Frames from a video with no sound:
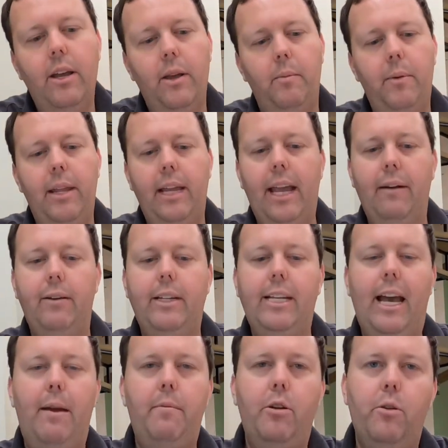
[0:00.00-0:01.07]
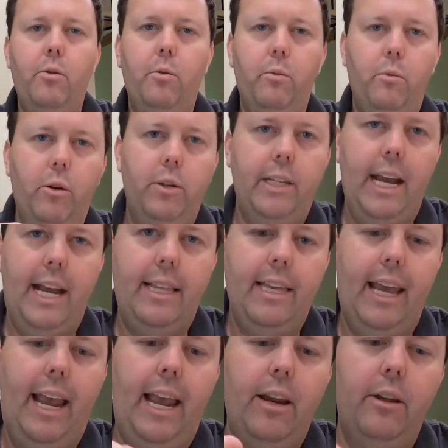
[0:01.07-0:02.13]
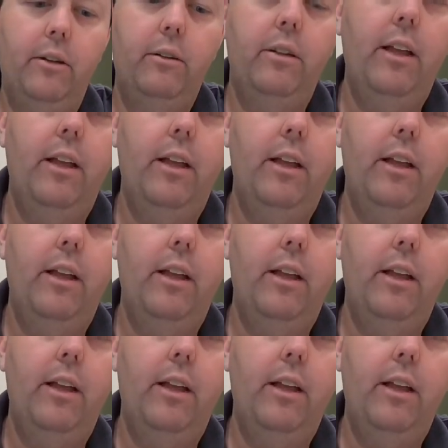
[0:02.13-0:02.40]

meaning every time you rotate the handle,